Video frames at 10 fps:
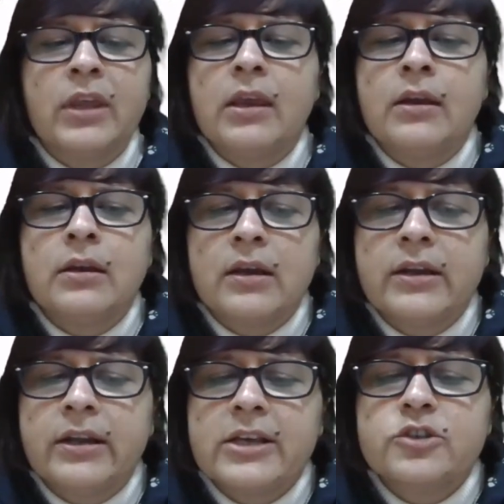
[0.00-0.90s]
In
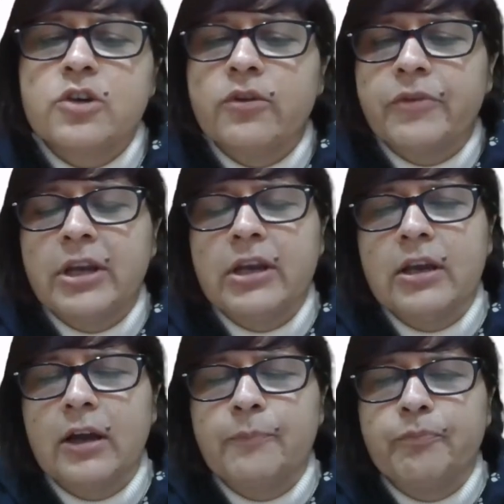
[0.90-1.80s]
context of
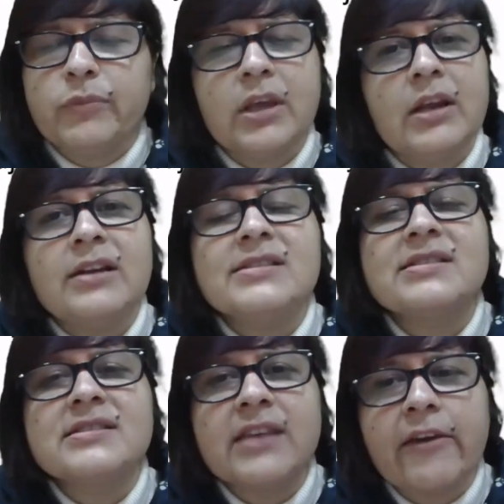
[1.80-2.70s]
India, there are
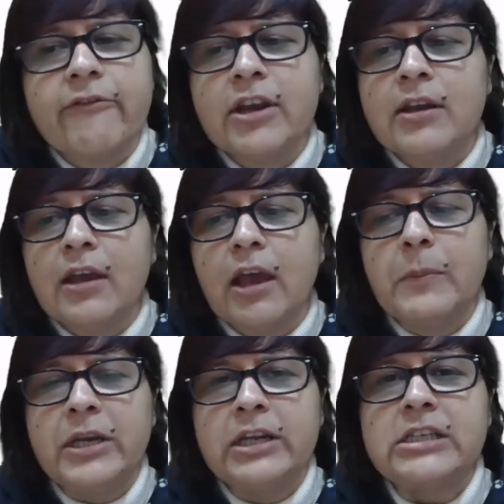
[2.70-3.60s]
7
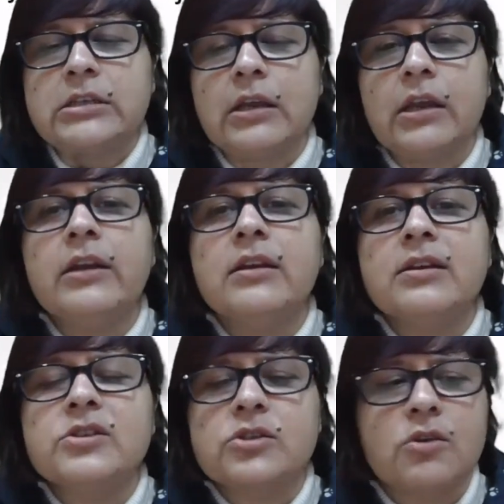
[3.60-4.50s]
eminent
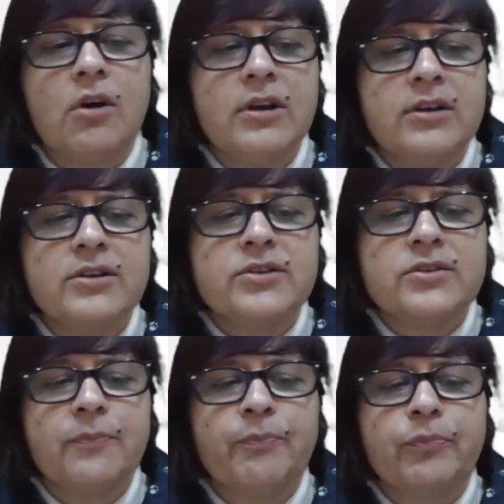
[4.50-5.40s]
Indian
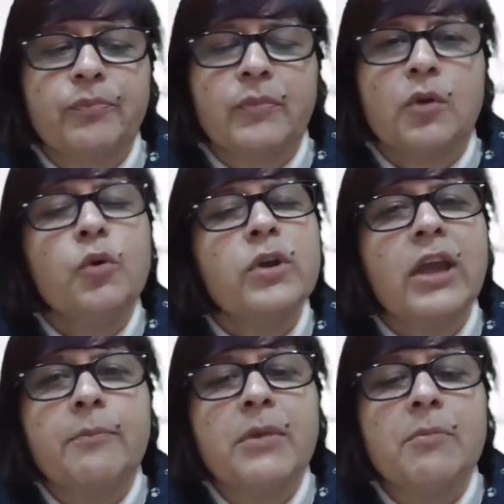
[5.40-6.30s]
scholars who
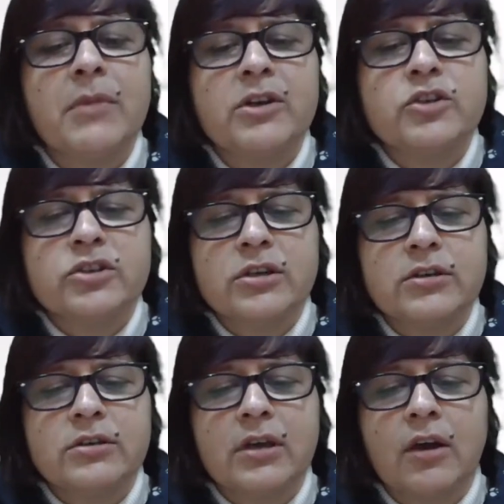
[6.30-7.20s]
can be
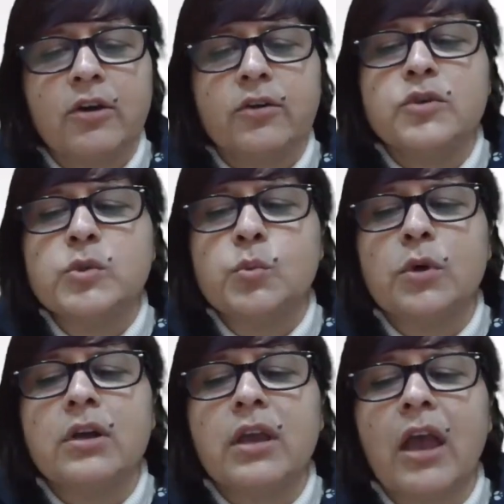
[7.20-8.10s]
mentioned or whose
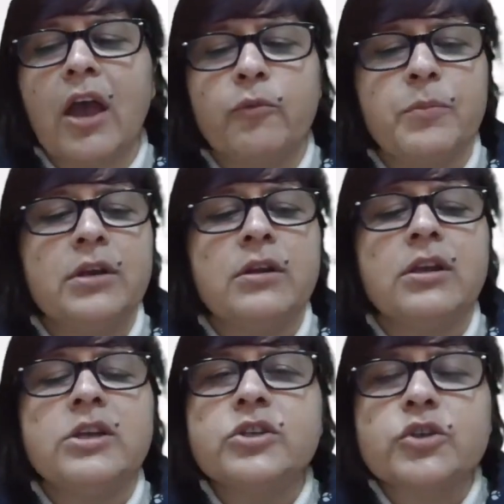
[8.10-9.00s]
work have been
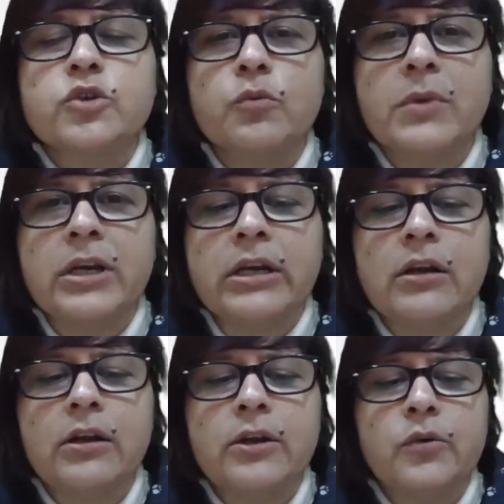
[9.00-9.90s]

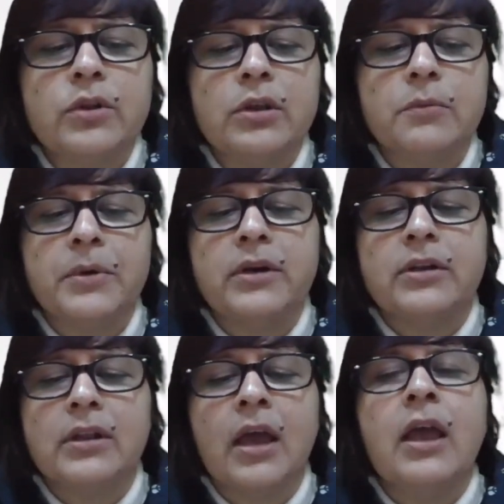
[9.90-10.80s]
instrumental to the
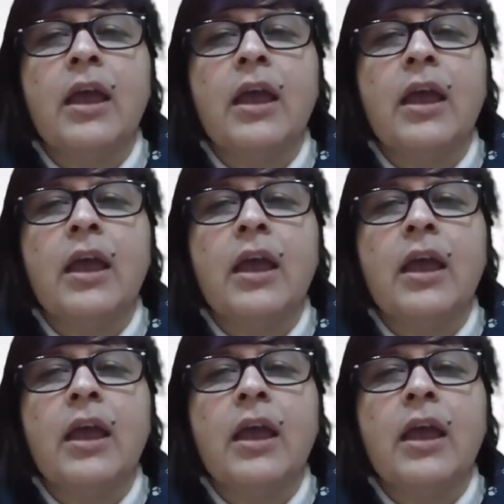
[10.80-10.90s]
birth